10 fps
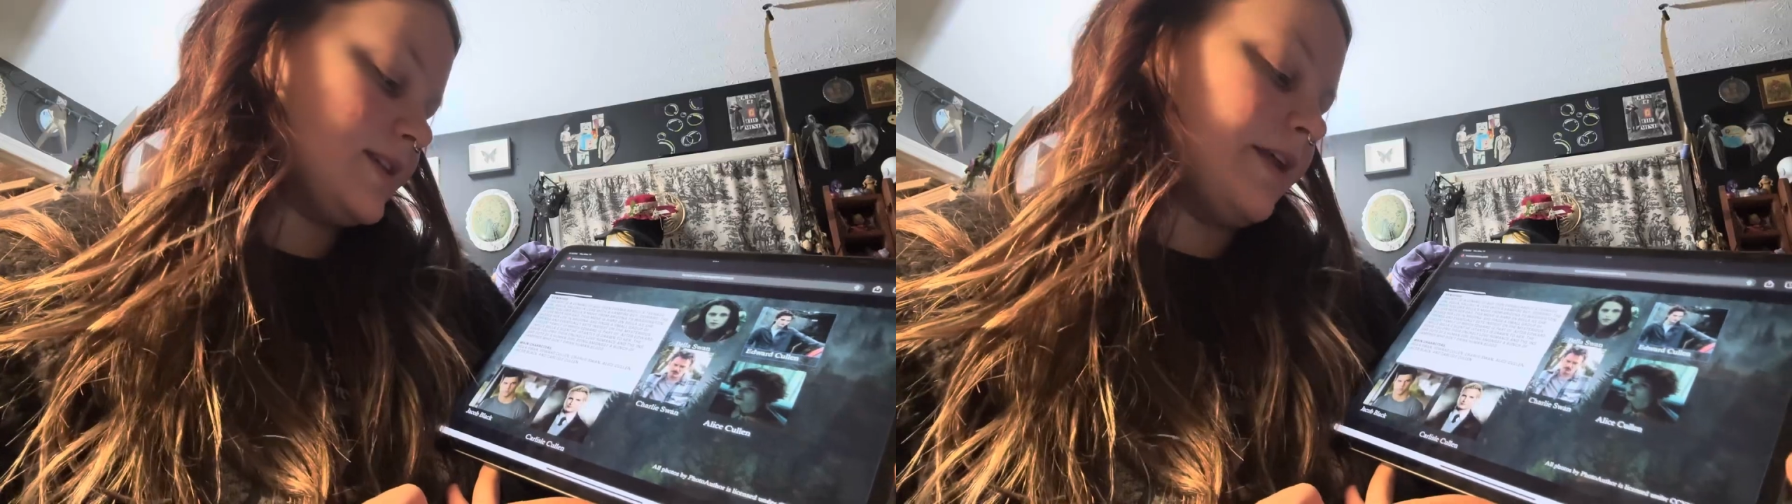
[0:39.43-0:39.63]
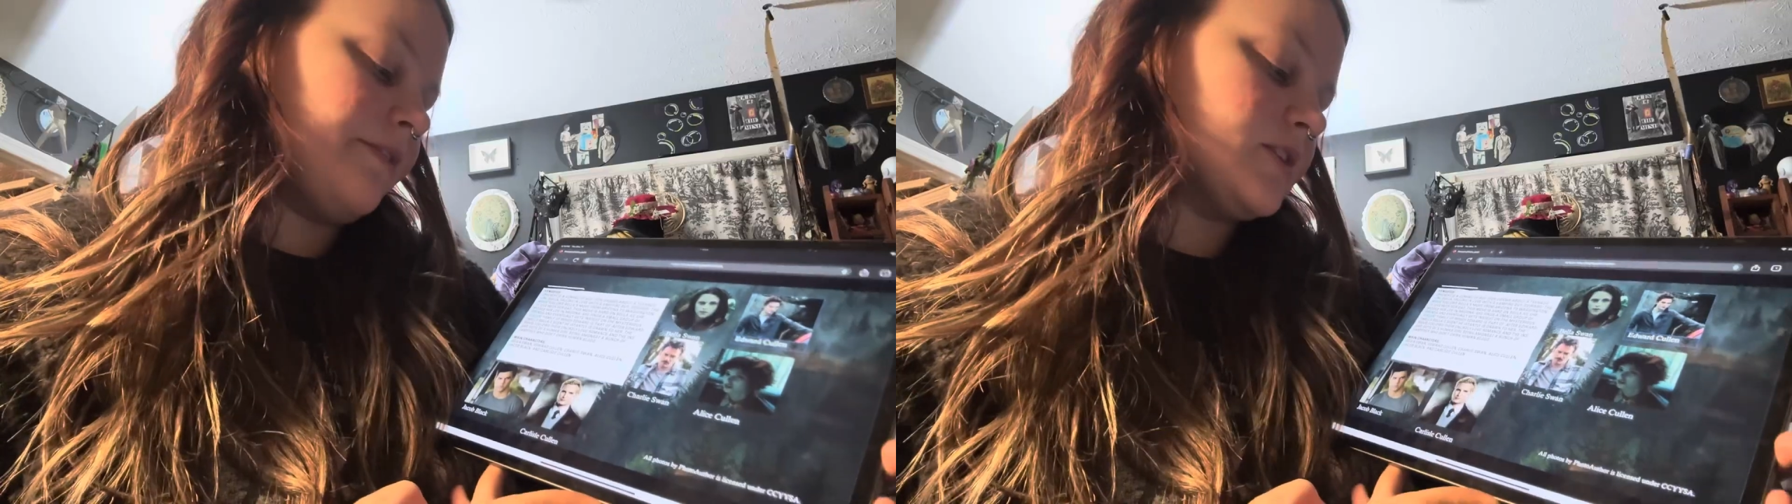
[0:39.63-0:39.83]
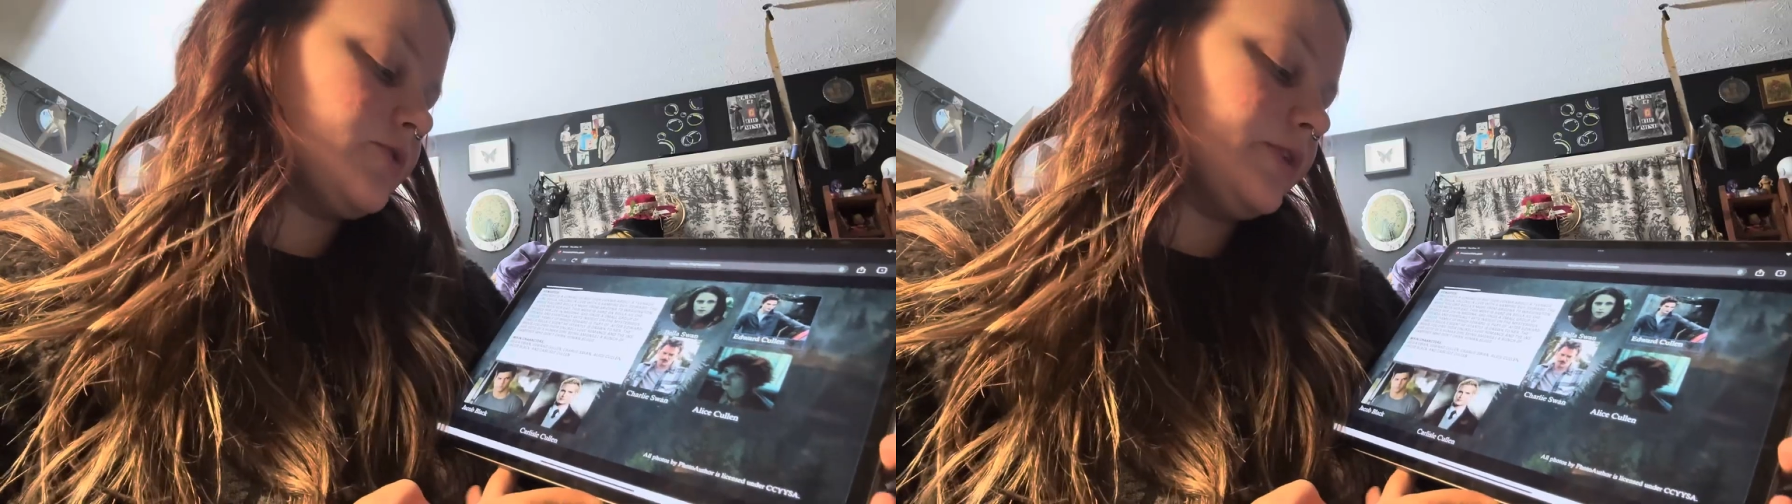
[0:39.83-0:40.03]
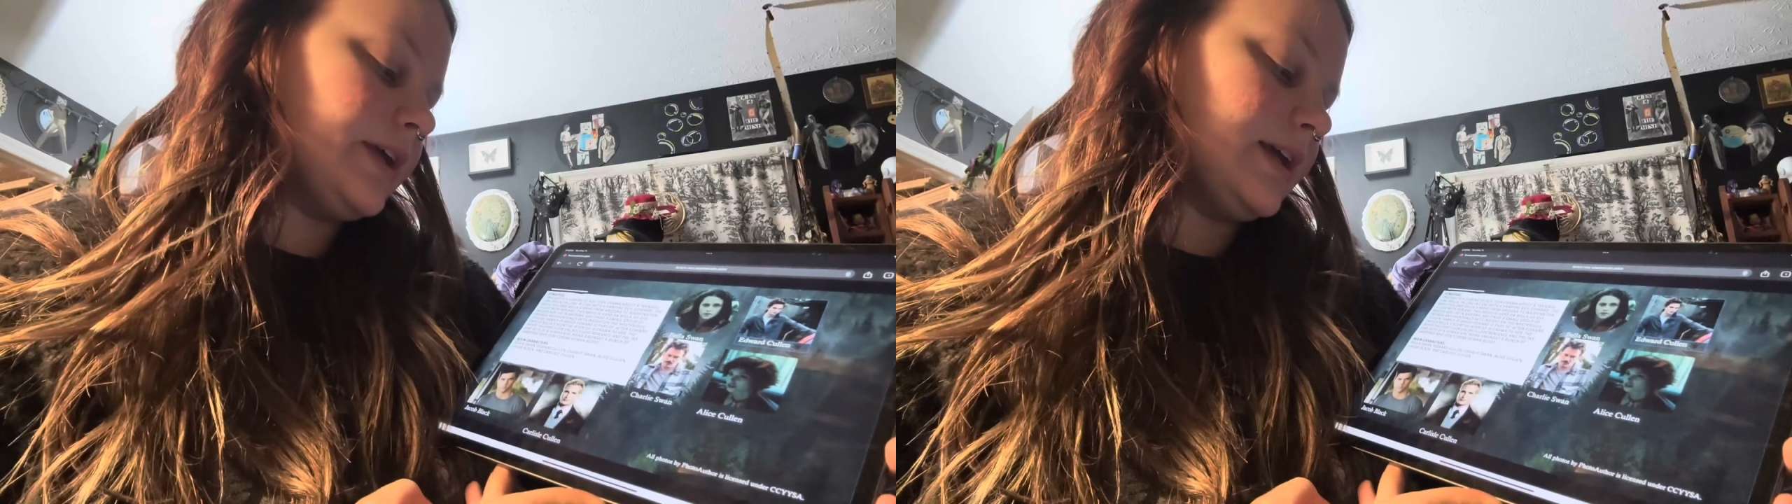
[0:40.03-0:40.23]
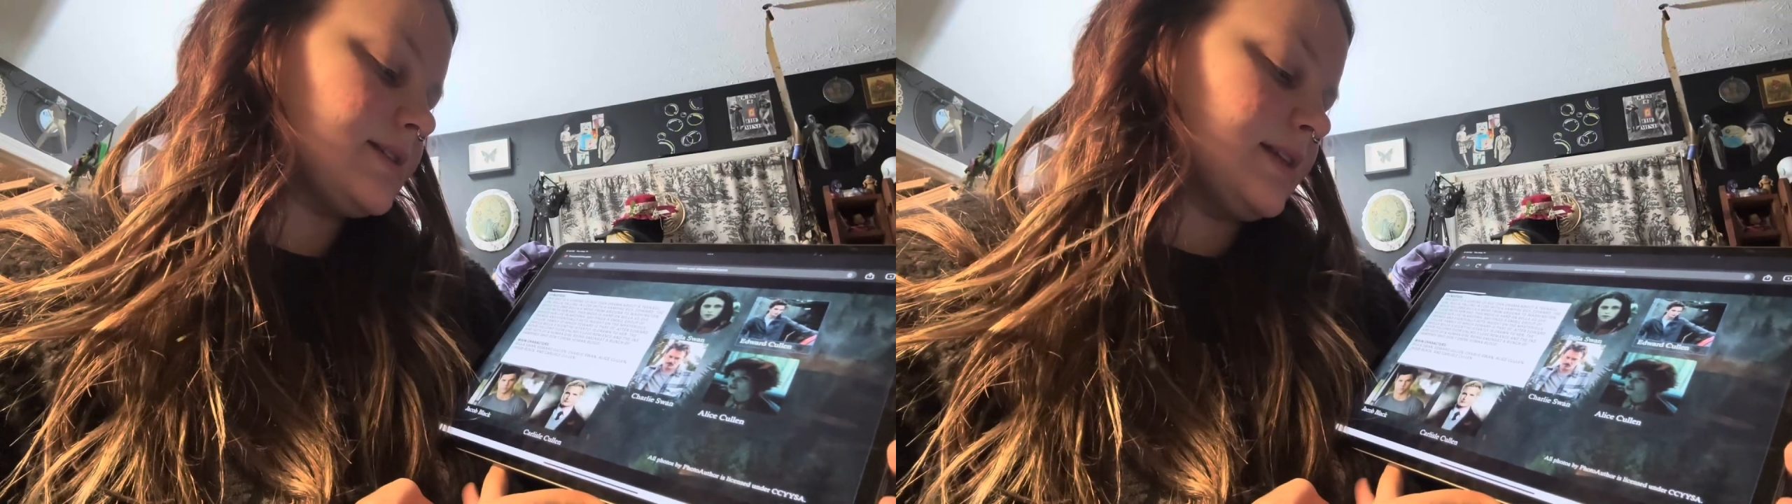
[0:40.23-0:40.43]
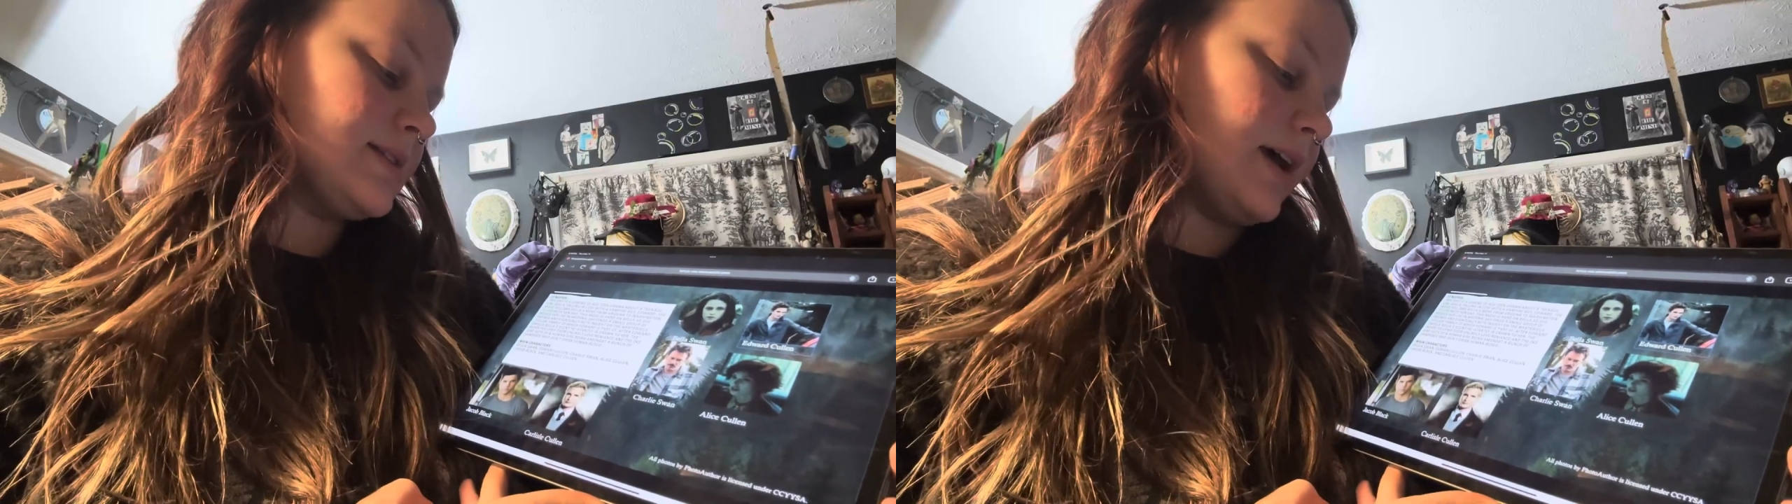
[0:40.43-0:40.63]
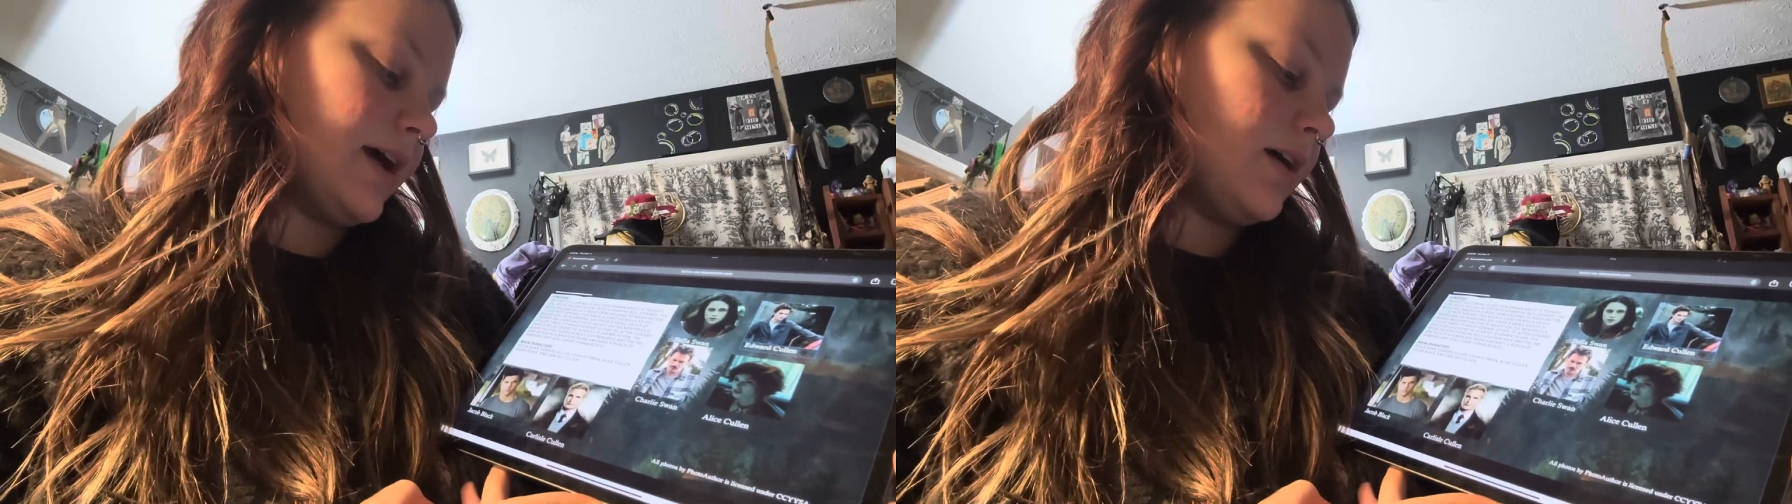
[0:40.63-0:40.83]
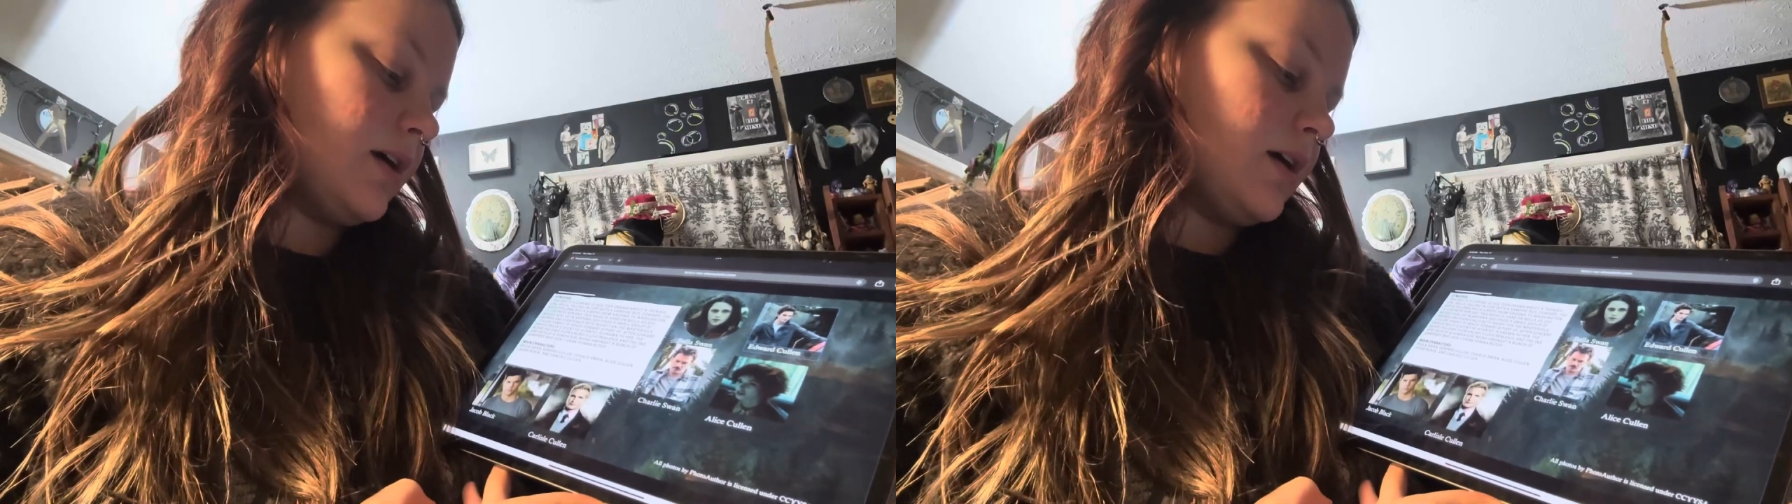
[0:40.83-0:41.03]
and eventually gets insight